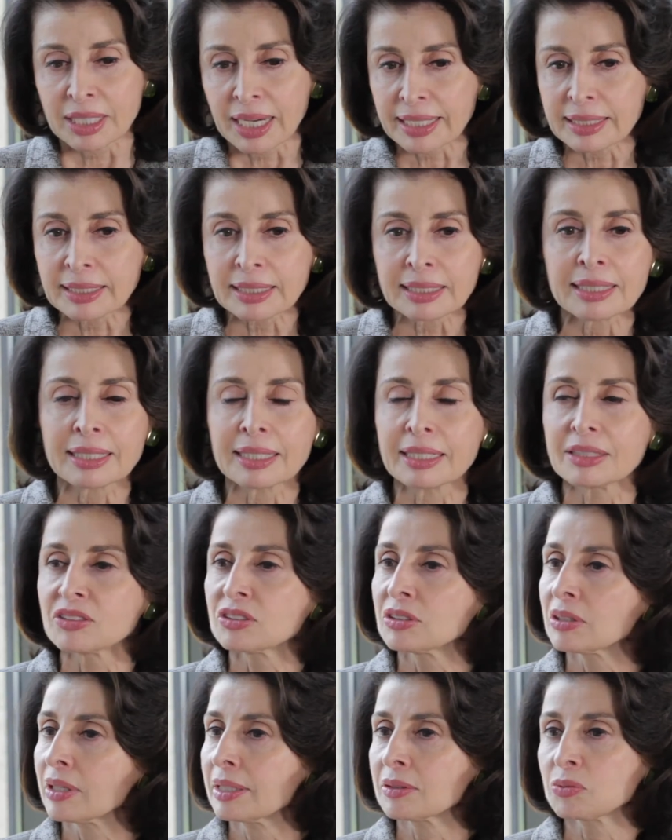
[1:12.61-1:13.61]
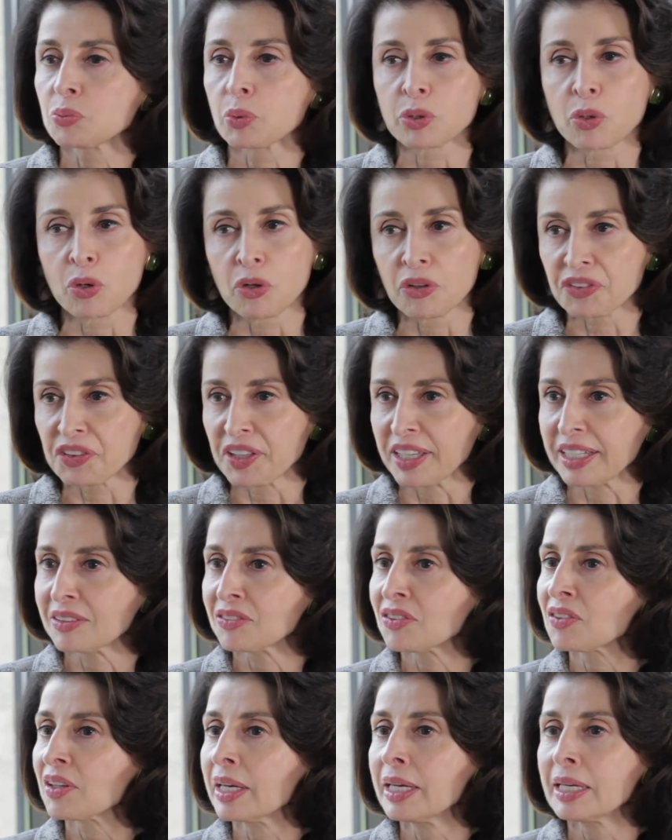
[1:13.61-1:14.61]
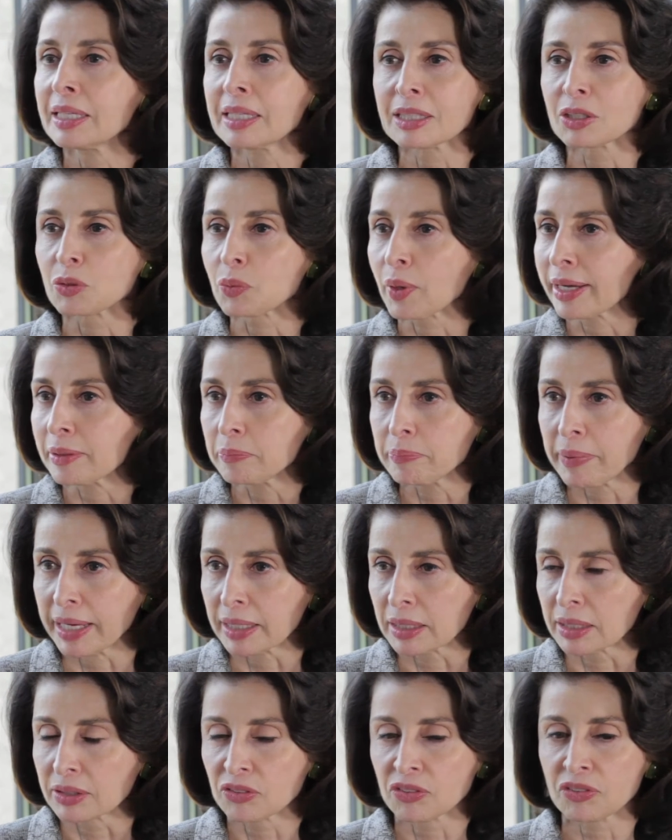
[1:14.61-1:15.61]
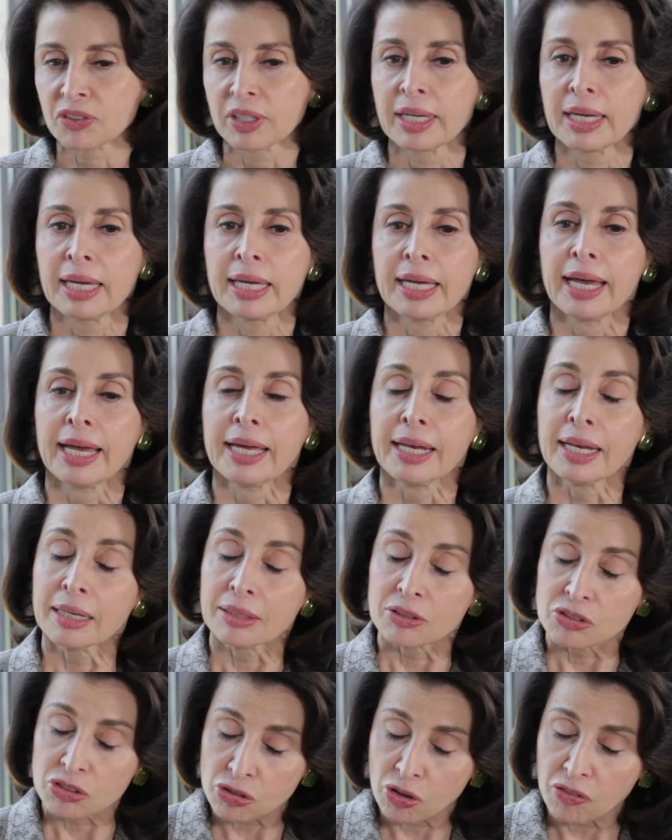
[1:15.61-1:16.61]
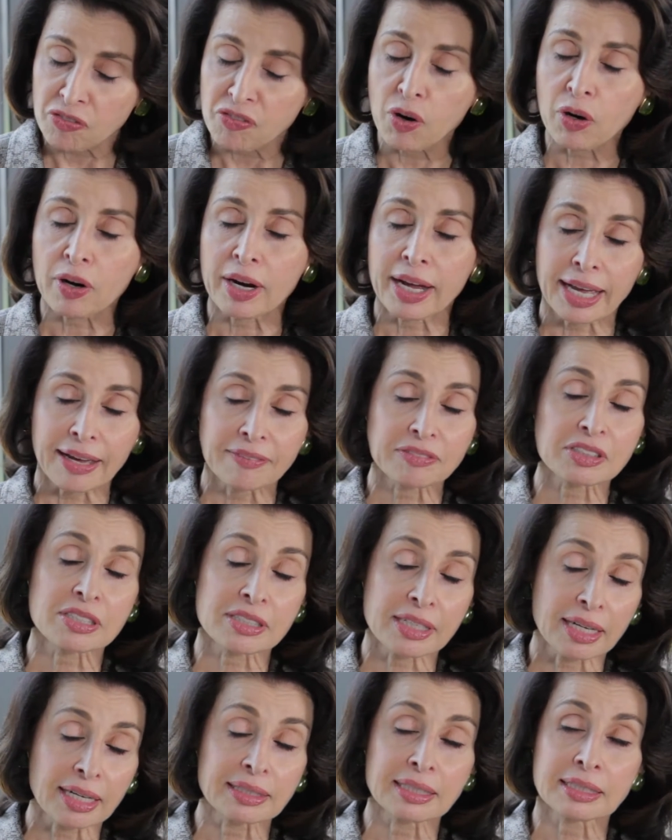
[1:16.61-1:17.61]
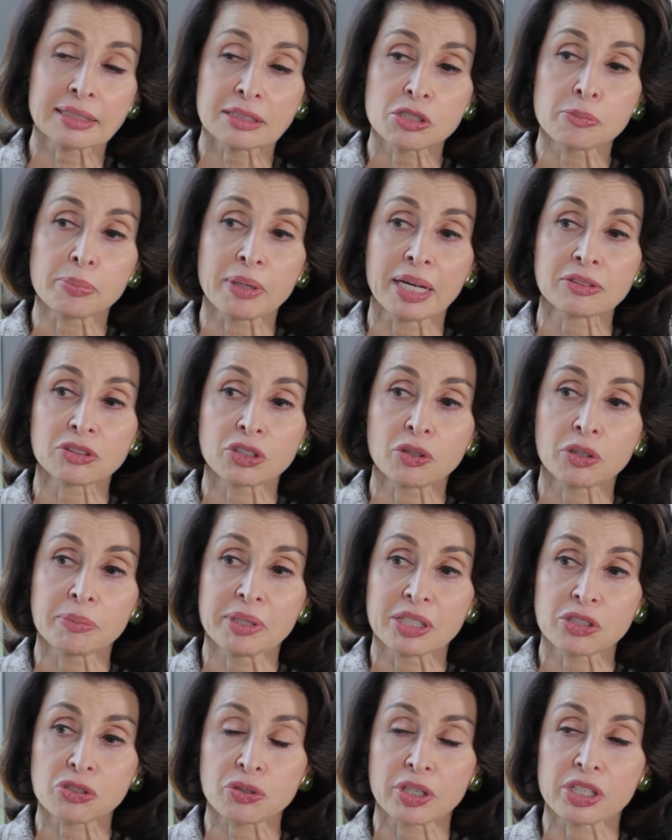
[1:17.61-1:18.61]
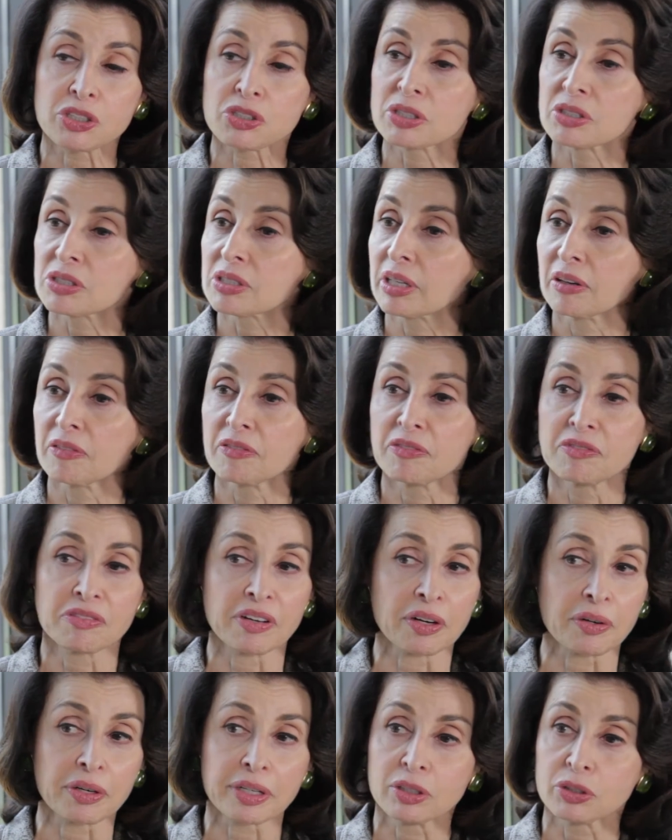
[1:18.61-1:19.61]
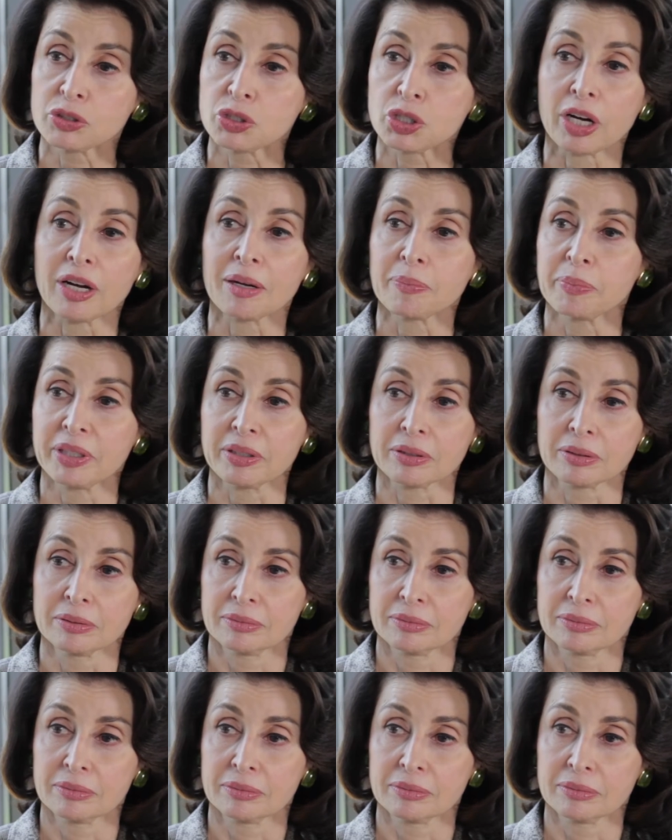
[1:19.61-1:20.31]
idea is, as with all things, hitting the right balance. And so far, I have to say, I think the de Blasio administration's done a very good job here.